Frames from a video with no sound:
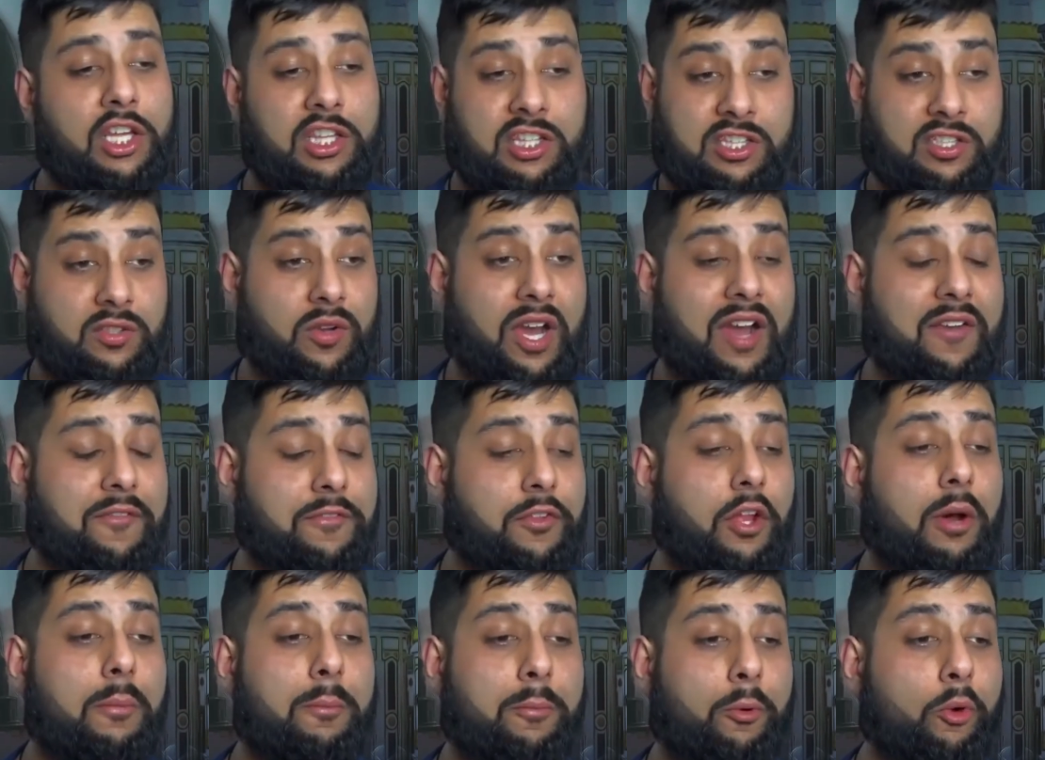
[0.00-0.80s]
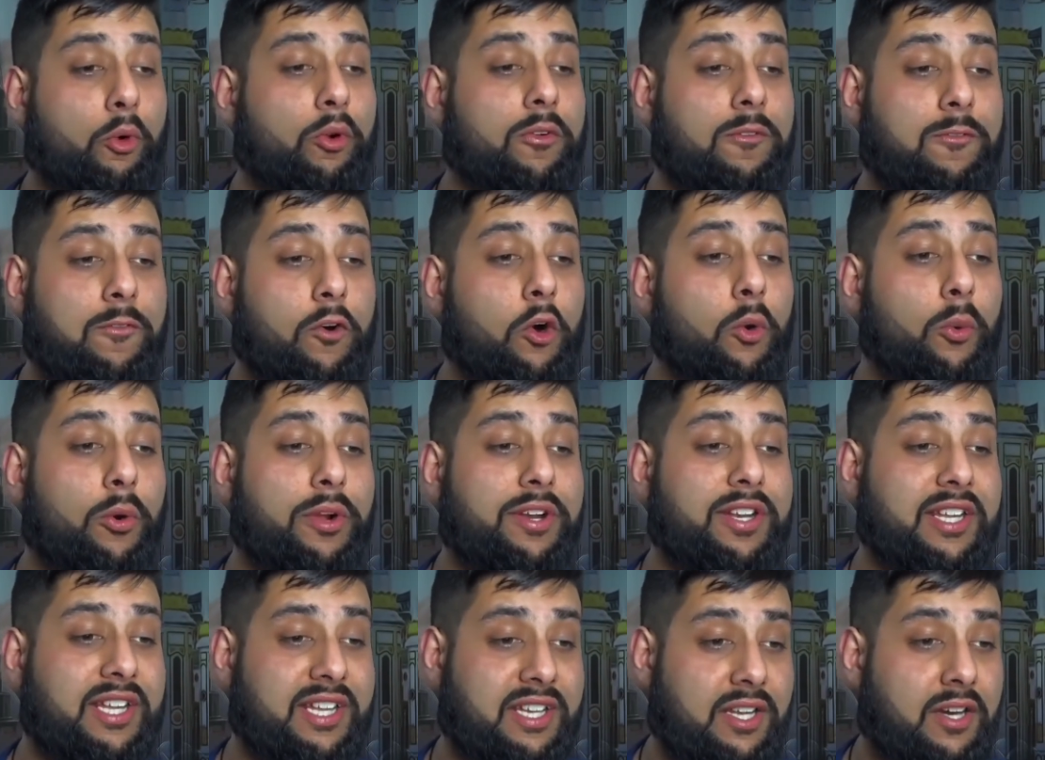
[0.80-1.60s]
you have not brought
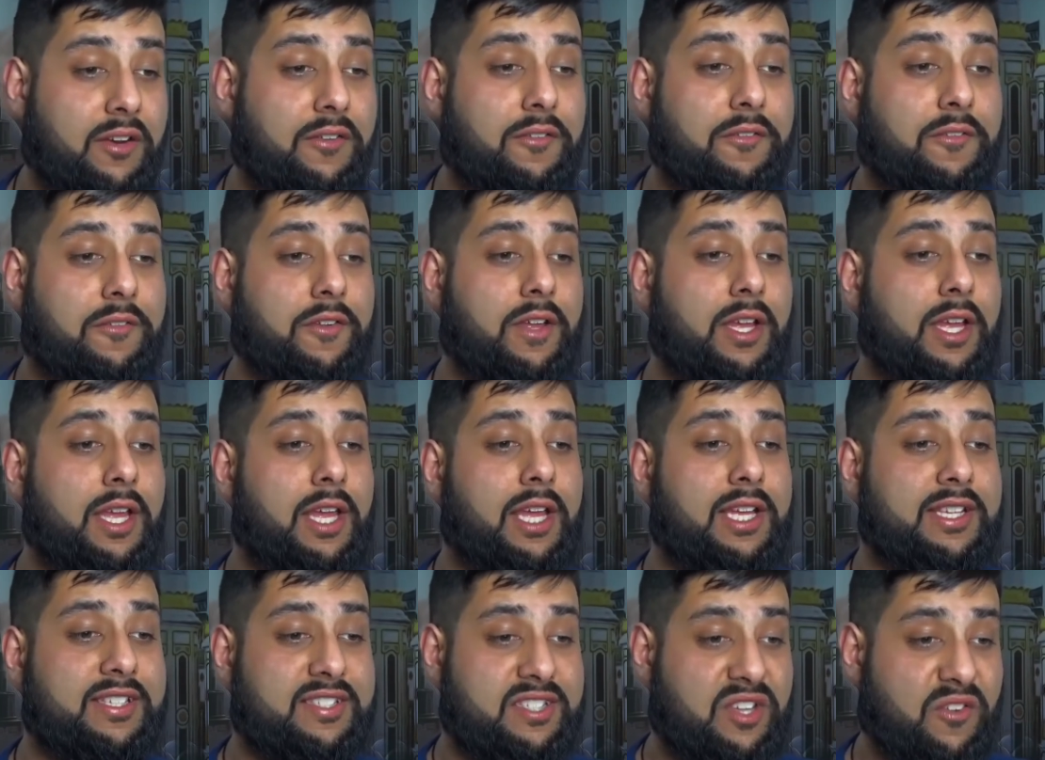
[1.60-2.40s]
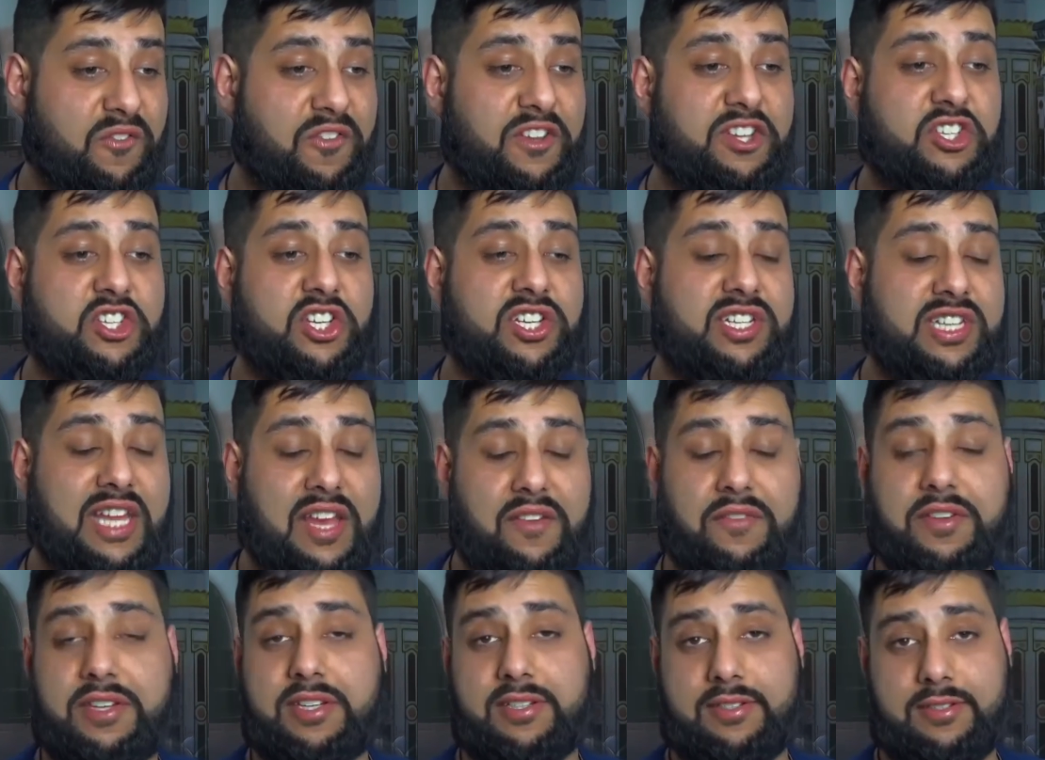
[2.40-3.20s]
forward enough sufficient
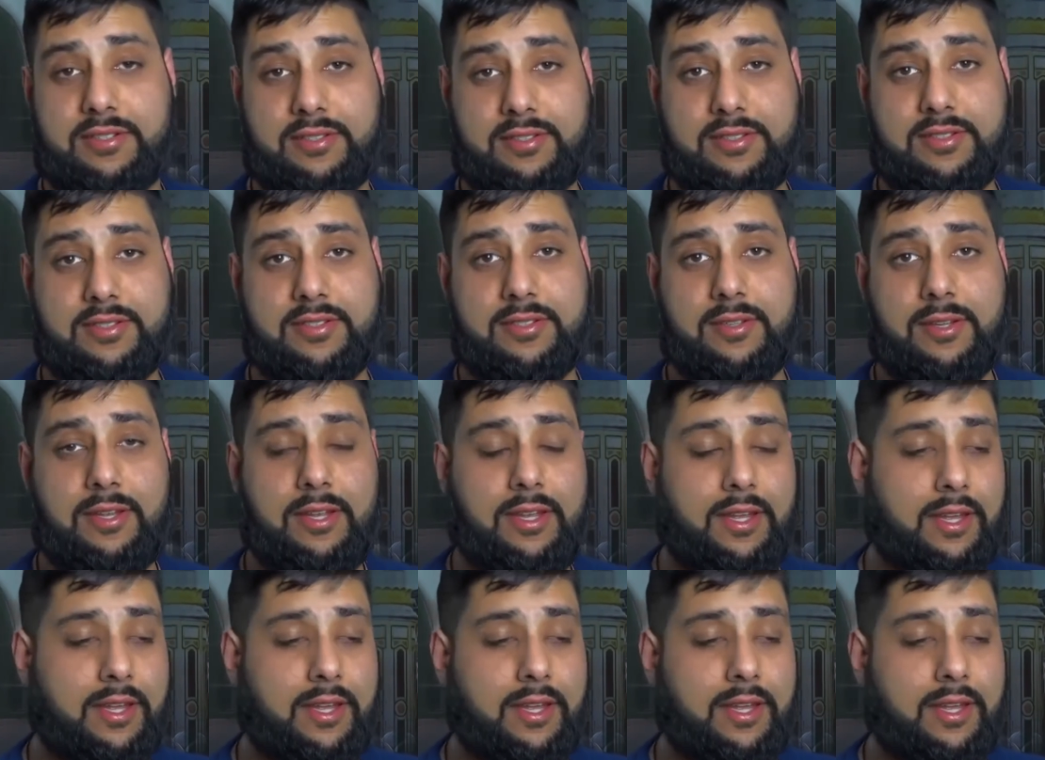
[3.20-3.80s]
evidence.